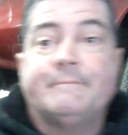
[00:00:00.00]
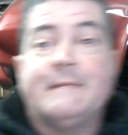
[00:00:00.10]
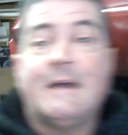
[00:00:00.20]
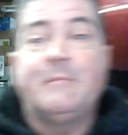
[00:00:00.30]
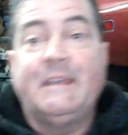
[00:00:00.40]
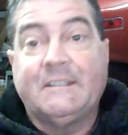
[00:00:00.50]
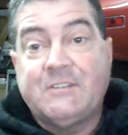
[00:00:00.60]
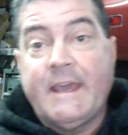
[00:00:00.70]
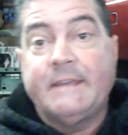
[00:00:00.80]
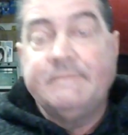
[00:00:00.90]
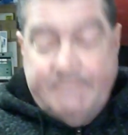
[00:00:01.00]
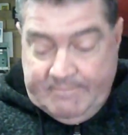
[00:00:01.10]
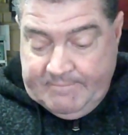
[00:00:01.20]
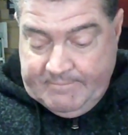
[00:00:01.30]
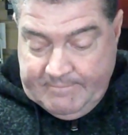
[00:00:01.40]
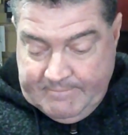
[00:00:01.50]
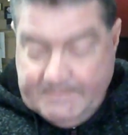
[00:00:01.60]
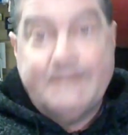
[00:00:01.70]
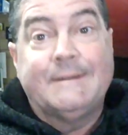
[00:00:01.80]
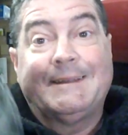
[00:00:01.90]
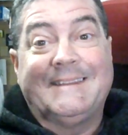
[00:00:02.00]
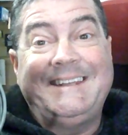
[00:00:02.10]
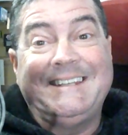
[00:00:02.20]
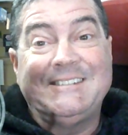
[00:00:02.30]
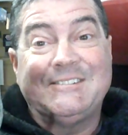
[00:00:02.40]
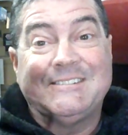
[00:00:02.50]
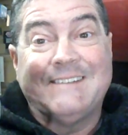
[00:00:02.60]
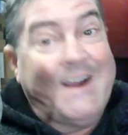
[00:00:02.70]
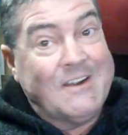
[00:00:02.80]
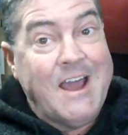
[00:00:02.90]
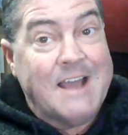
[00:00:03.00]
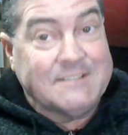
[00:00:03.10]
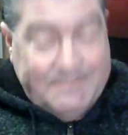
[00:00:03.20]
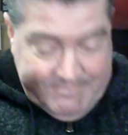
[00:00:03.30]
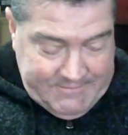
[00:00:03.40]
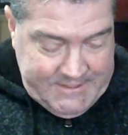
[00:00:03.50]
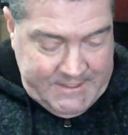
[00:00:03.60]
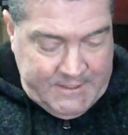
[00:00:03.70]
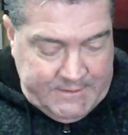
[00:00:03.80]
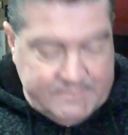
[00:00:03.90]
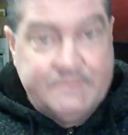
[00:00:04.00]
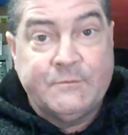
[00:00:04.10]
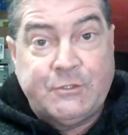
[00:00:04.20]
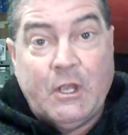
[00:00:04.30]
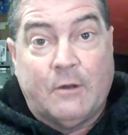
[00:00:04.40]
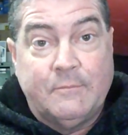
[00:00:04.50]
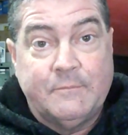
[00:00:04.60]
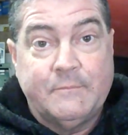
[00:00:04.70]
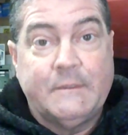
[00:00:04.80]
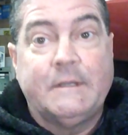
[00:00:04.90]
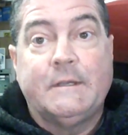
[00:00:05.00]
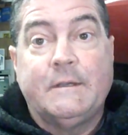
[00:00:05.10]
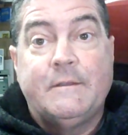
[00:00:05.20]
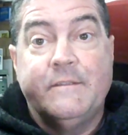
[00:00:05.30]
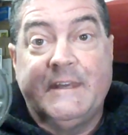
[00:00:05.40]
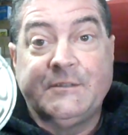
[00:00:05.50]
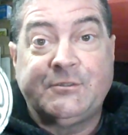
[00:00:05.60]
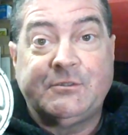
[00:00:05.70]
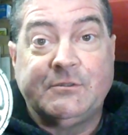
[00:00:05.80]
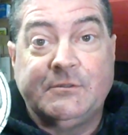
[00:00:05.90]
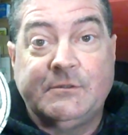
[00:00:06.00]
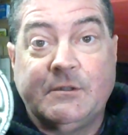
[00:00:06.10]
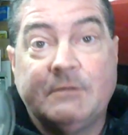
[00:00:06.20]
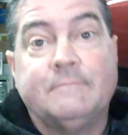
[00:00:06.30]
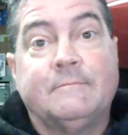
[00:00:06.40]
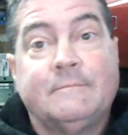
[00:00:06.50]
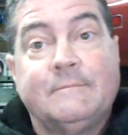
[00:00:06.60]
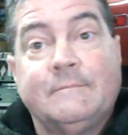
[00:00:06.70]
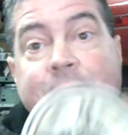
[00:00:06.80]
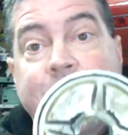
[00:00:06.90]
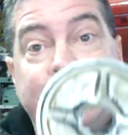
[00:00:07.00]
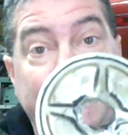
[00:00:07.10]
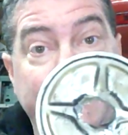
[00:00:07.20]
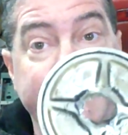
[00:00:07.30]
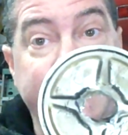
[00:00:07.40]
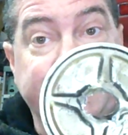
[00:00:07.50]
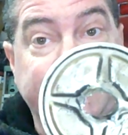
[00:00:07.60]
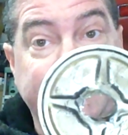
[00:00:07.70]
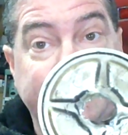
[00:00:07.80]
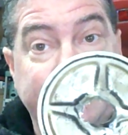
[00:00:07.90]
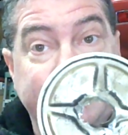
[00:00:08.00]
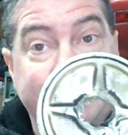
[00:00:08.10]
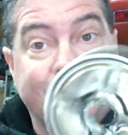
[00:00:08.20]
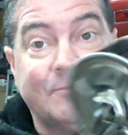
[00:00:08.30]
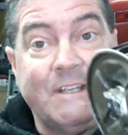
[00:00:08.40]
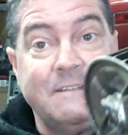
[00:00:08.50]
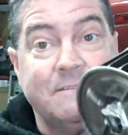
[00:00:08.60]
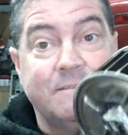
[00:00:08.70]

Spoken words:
That being said, these are not. So, this or this, right?